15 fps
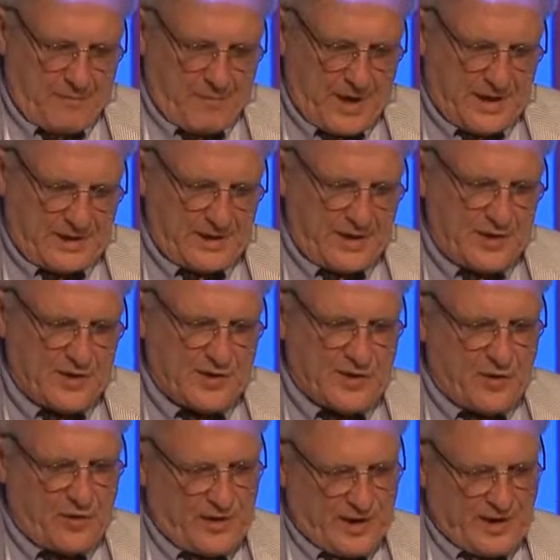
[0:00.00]
But
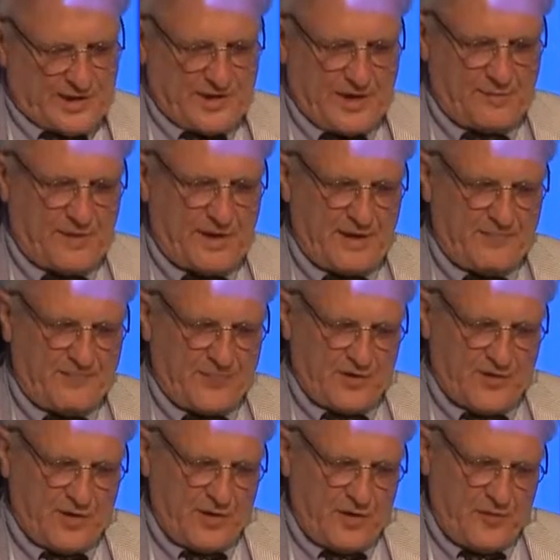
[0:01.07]
so that's something,
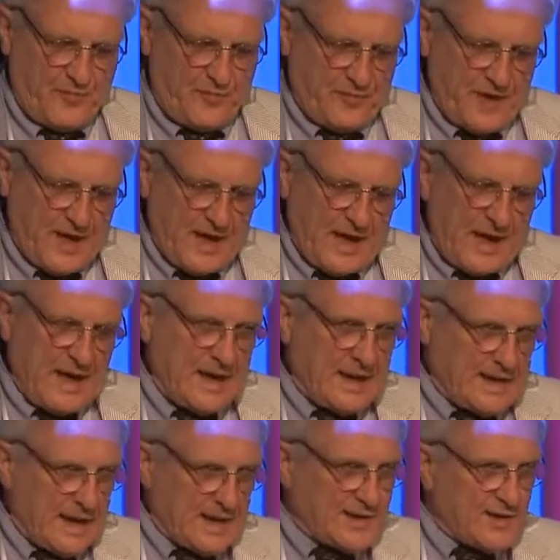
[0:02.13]
so
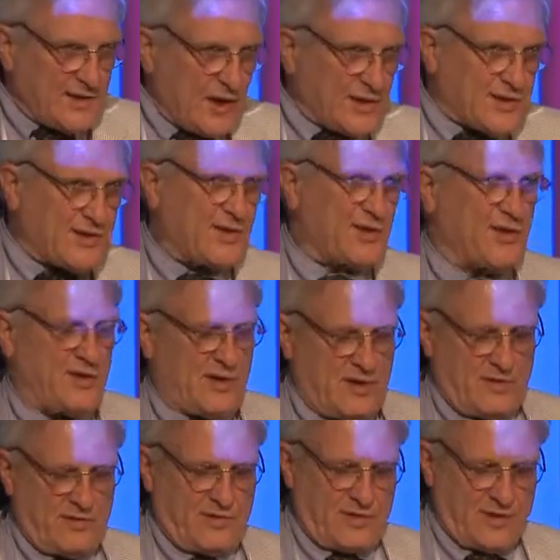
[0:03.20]
that's not so good
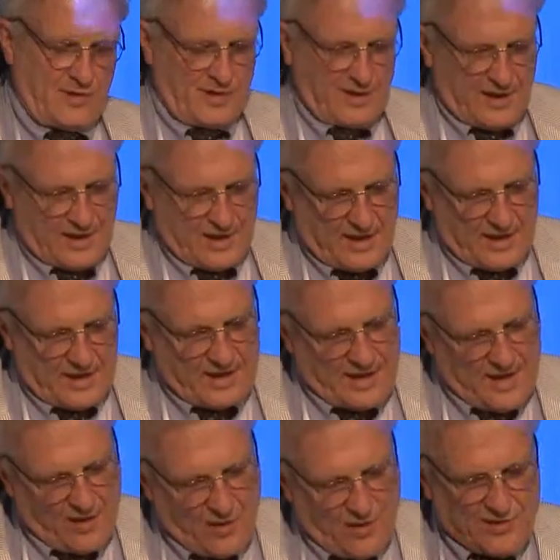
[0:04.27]
news. The
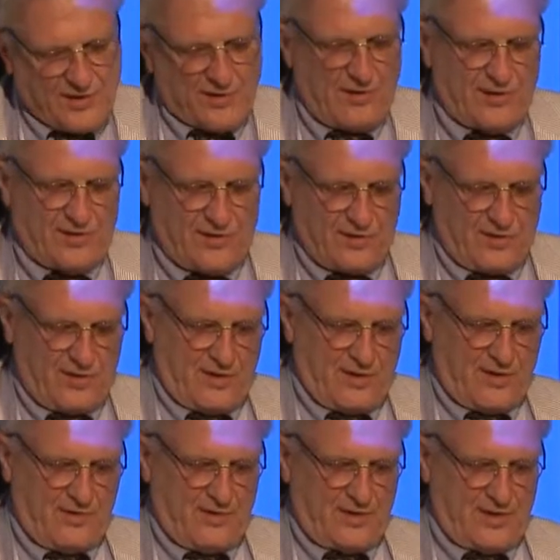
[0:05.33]
also not so good
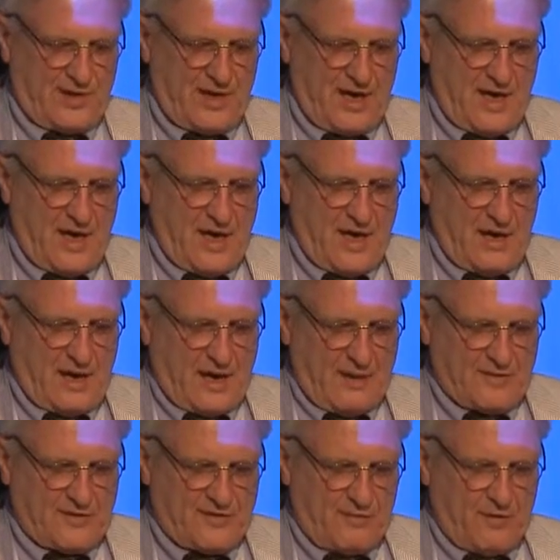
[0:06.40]
news
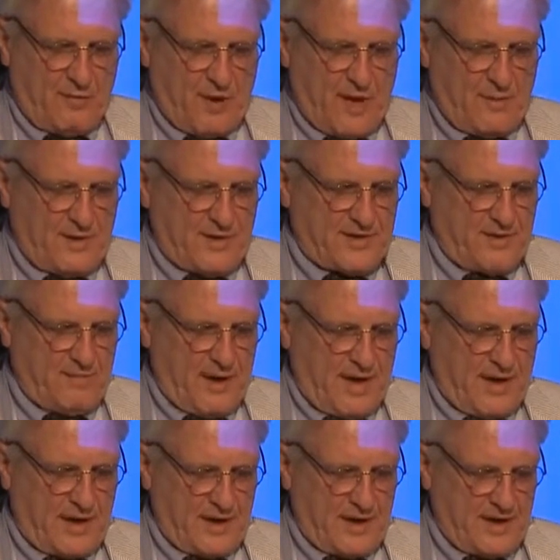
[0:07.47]
comes from Obama's
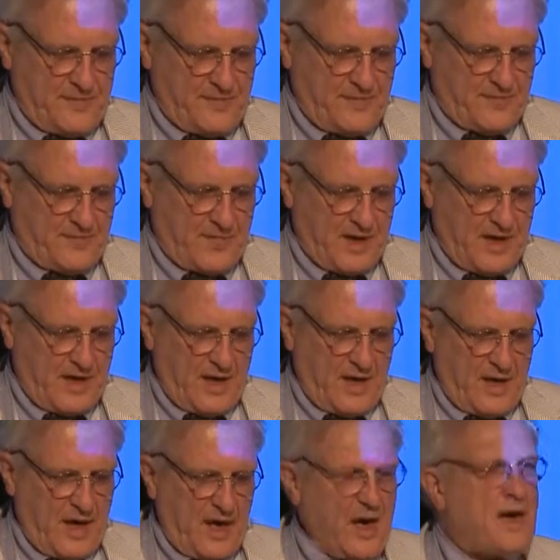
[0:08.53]
America,
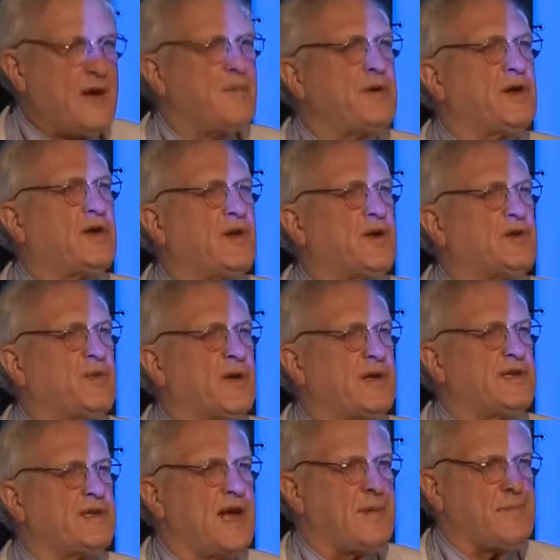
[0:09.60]
because what
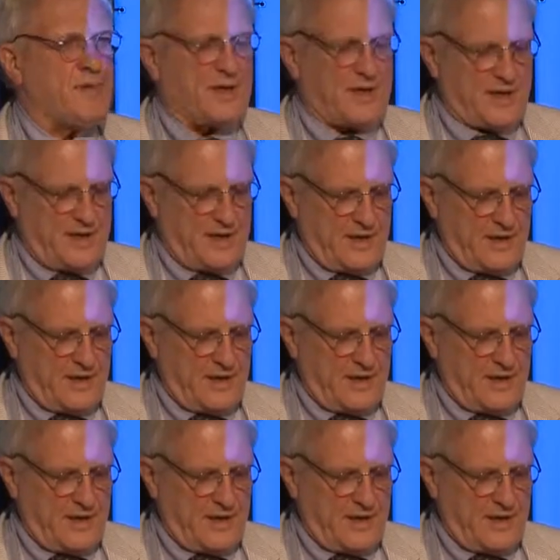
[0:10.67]
is happening here?